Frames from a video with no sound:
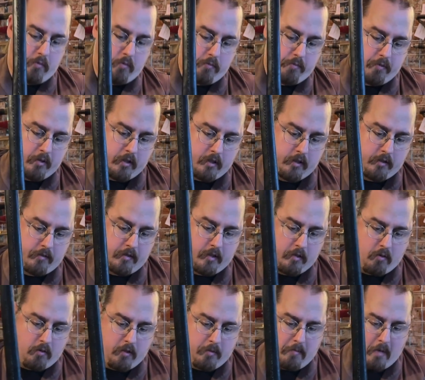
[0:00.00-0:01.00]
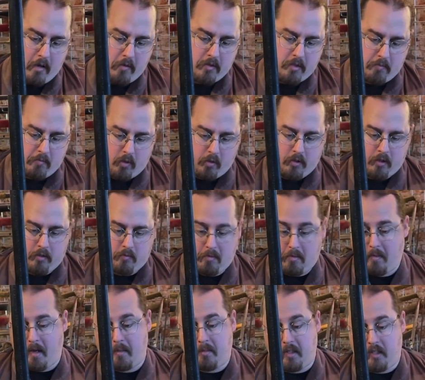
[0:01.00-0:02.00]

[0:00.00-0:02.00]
the only Mauser model. There might be